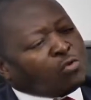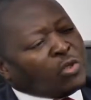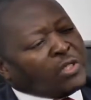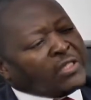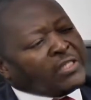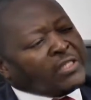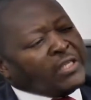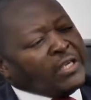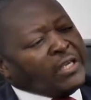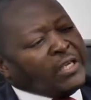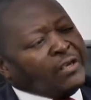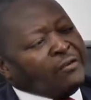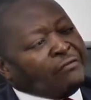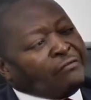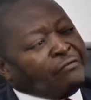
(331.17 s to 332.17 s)

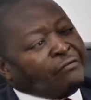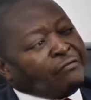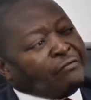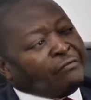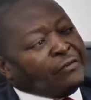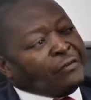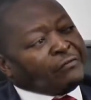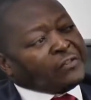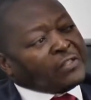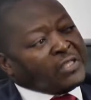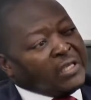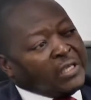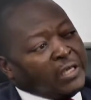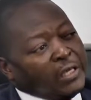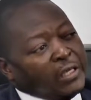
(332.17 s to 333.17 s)

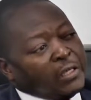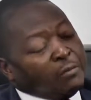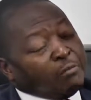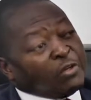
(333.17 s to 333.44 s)
2015,